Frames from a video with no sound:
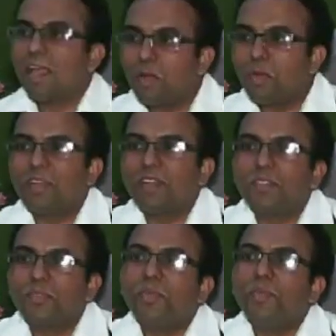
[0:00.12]
Hello
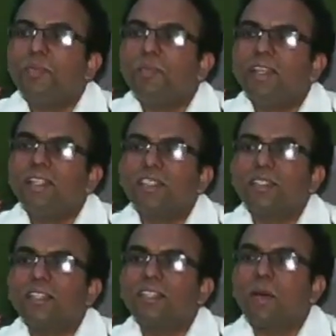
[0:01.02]
friends, we will be
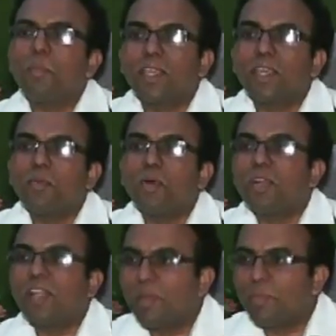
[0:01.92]
discussing something
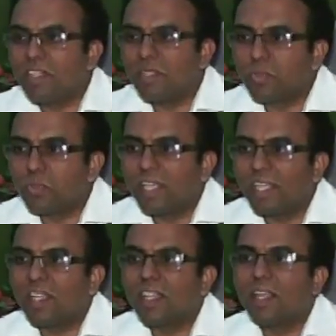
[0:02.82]
about diabetes
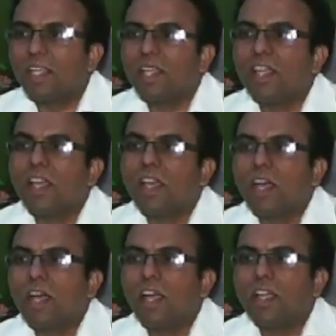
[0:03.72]
today.
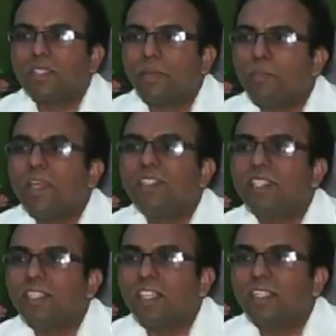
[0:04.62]
Some
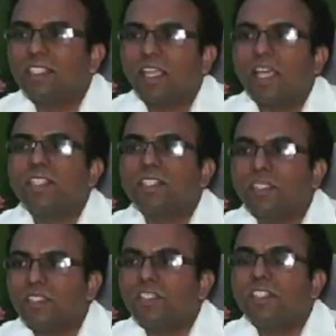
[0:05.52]
basic things, as
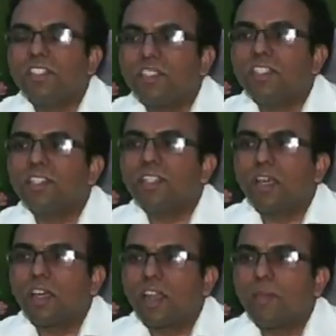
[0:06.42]
this disease is
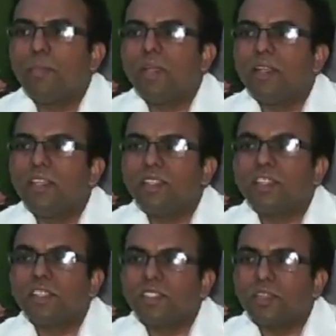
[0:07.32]
rapidly
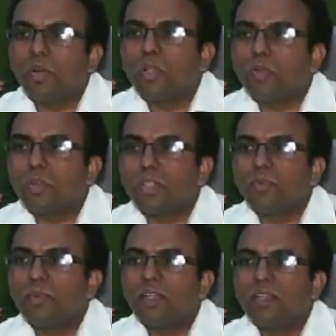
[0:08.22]
increasing all over
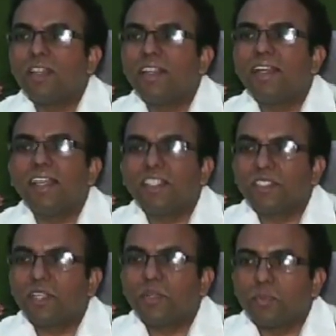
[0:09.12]
the world. India
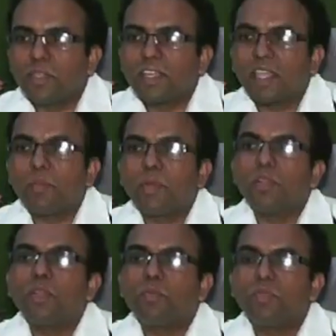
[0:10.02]
is said to be the
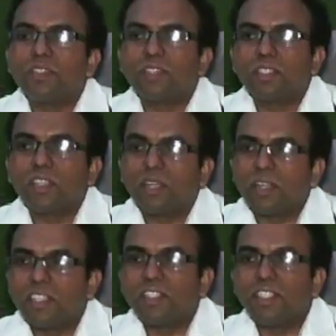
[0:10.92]
capital of this
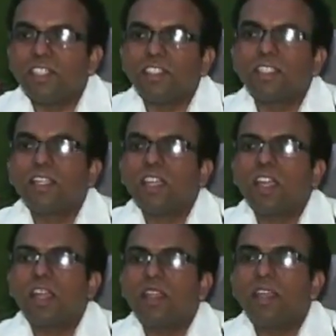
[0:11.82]
disease,
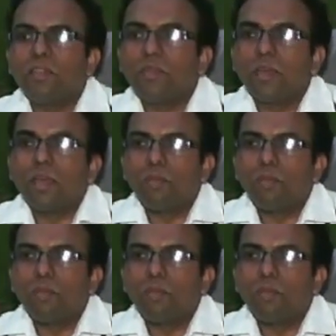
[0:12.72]
and